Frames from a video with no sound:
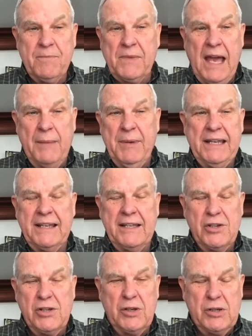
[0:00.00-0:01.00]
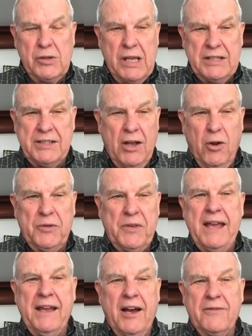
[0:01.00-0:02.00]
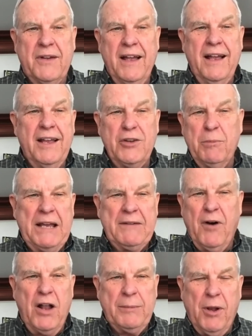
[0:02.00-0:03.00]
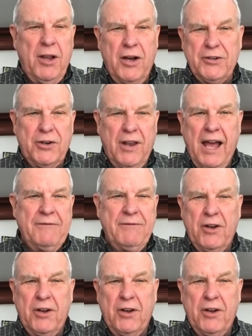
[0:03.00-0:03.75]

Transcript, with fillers: I mean, it's the old thing of you play volleyball all your life,